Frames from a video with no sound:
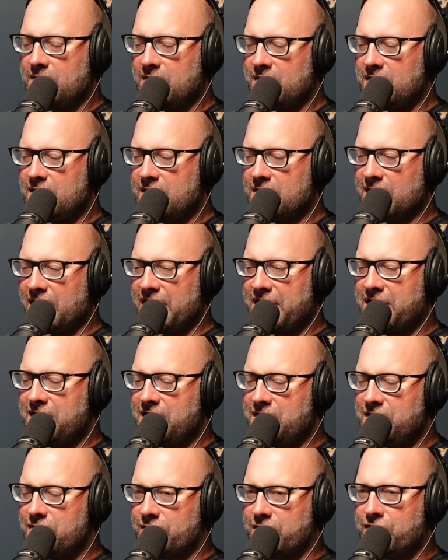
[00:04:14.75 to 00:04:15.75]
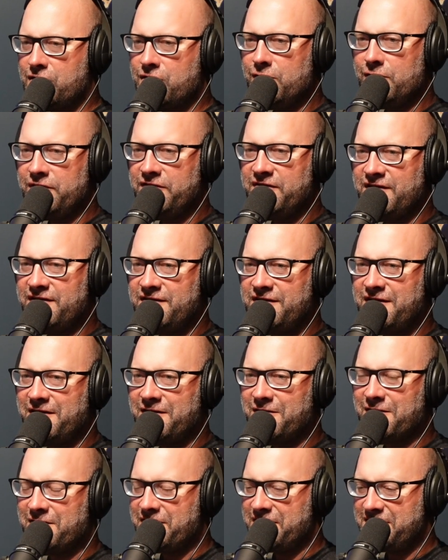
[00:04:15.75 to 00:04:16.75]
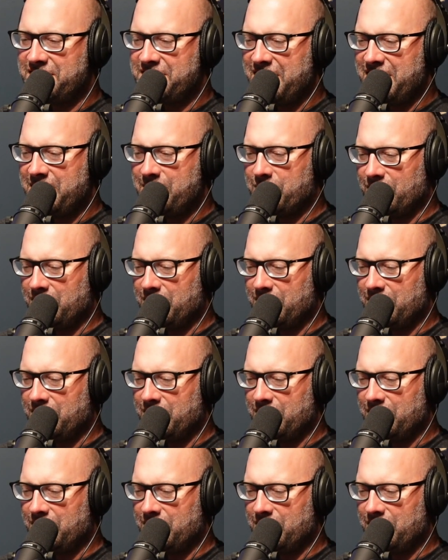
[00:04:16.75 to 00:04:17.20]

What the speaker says: like your koozies here on the table.